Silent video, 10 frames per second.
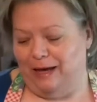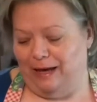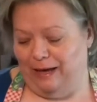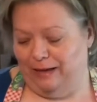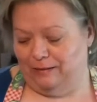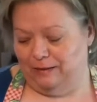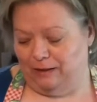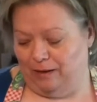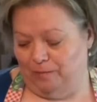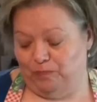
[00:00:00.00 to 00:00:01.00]
And
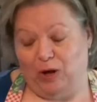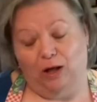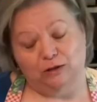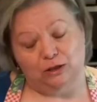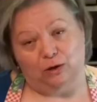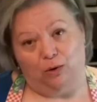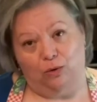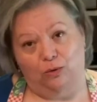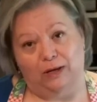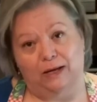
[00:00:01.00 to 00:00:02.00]

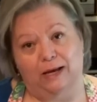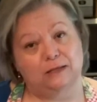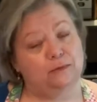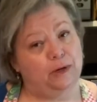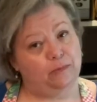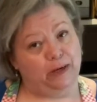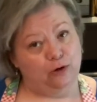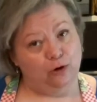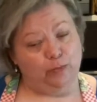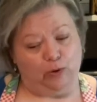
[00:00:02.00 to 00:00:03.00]
also he asked about my
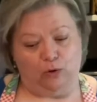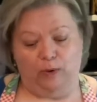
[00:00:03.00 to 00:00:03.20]
cookbook.